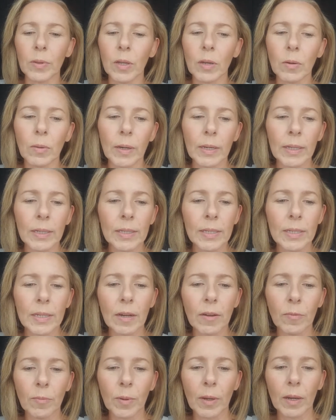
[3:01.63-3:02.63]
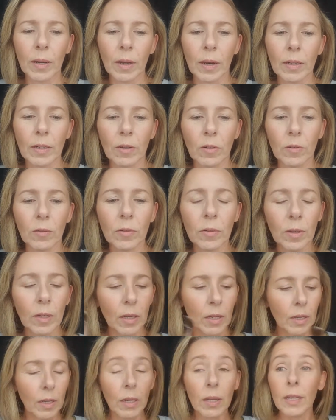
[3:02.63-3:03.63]
blow on it and stuff, but I don't.
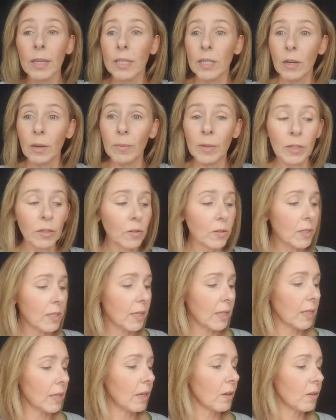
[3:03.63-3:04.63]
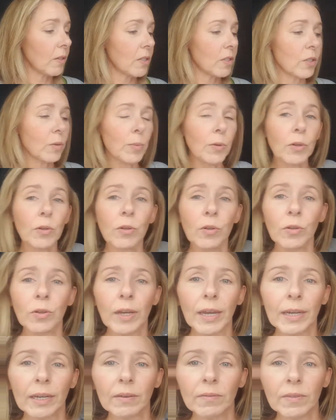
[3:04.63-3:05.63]
So I'm going to use the super cool
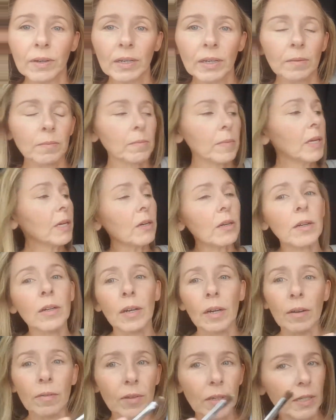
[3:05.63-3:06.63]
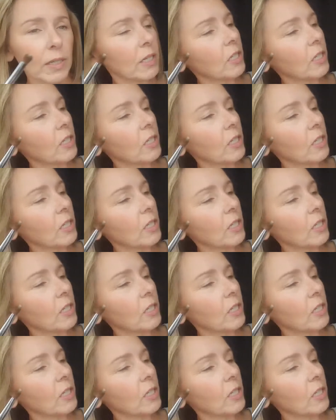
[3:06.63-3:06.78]
and convenient mirror of the